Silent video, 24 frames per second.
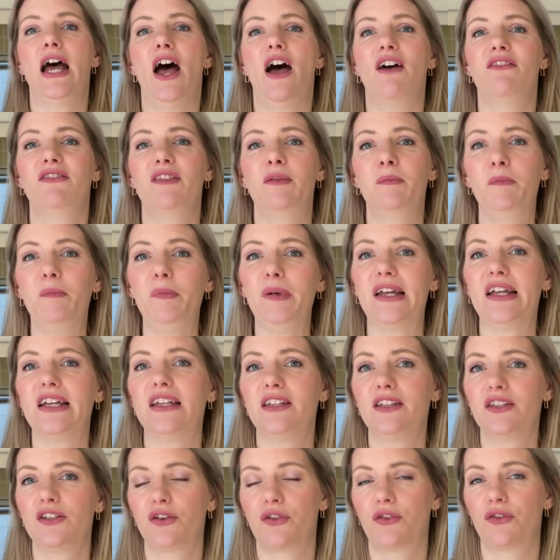of the
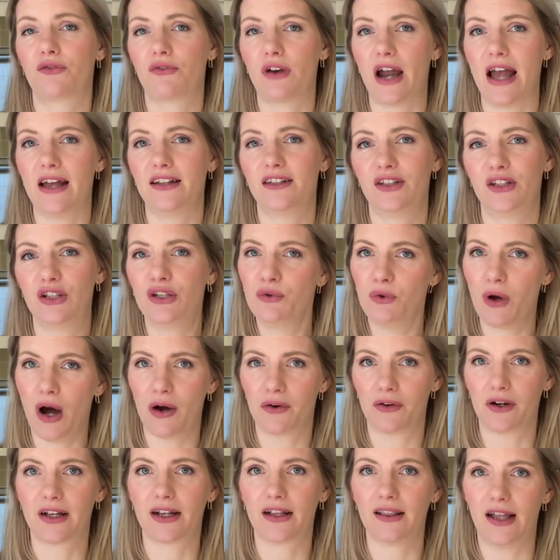biggest threats to
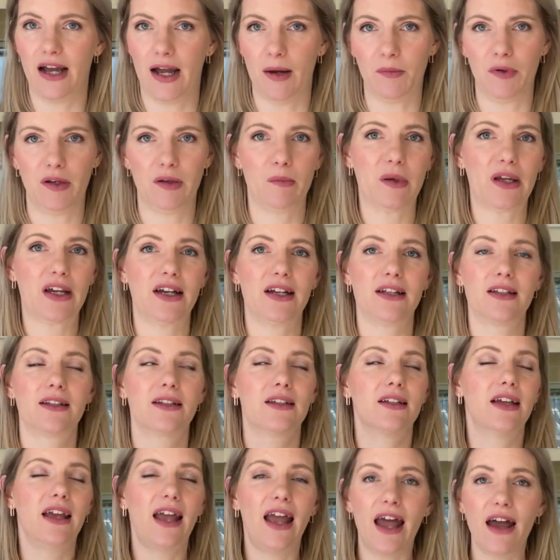our climate
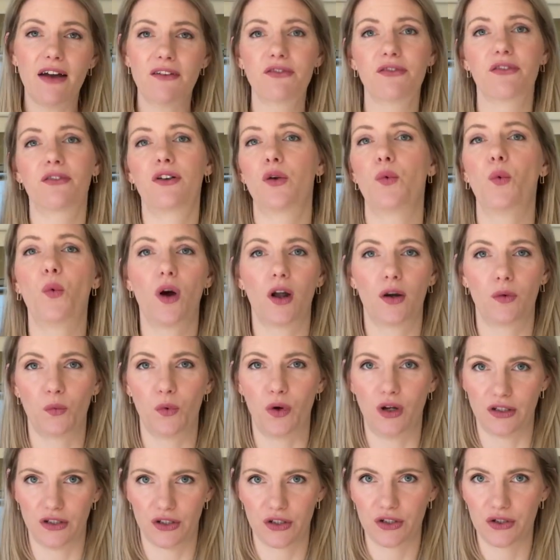because everyone
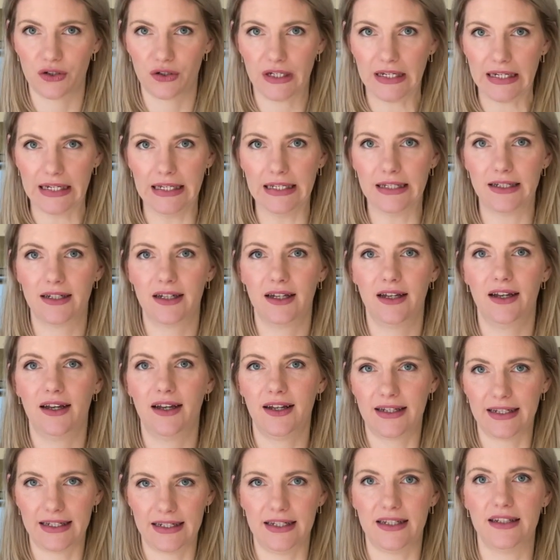wants to eat
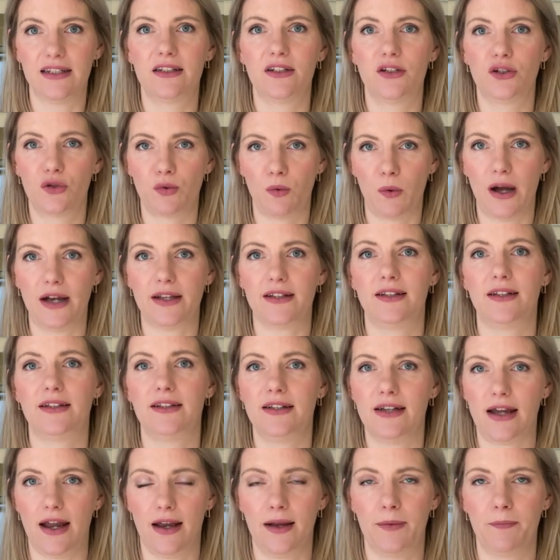at least twice a
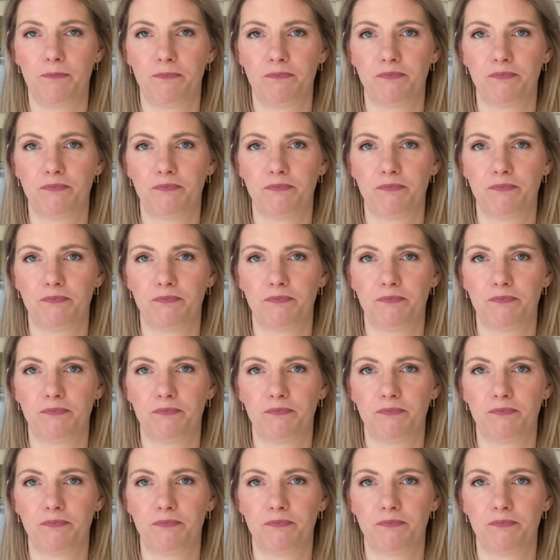day.